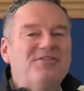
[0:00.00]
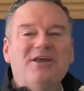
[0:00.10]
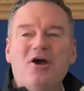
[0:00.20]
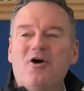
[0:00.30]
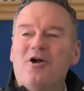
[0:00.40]

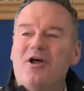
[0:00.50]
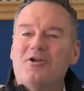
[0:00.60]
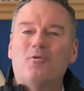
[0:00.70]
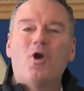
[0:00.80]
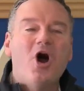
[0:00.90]
They know we're on
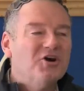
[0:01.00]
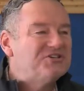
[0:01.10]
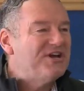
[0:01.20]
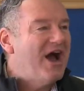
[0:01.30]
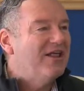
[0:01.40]
the wrong
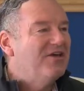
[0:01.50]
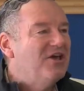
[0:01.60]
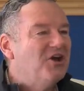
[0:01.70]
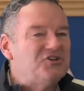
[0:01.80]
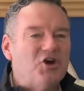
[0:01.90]
side of
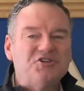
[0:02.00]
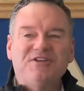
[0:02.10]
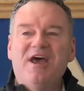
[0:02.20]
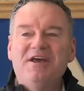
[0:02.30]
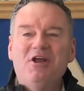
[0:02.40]
the issues,
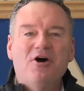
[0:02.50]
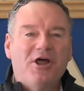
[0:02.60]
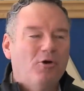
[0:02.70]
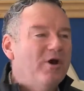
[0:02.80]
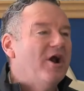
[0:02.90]
and they know
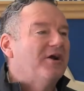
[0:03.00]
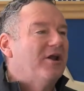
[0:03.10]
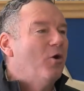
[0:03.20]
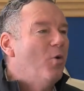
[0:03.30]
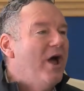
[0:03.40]
that we are
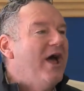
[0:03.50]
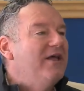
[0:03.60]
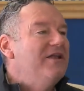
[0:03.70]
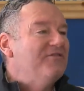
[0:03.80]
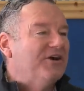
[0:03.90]
going to
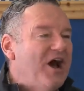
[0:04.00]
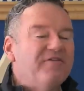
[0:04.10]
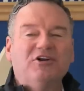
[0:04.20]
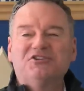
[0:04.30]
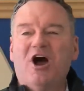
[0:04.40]
win the
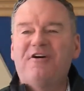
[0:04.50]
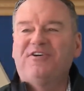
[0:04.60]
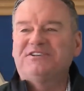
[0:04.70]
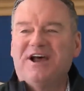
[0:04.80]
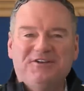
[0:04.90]
governor's
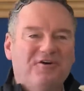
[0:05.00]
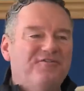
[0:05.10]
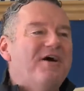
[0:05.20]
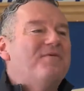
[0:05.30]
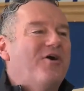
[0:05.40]
office on
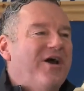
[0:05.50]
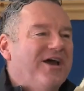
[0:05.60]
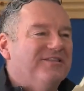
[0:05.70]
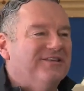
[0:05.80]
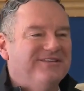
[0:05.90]
November
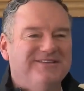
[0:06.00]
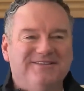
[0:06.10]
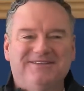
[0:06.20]
8th.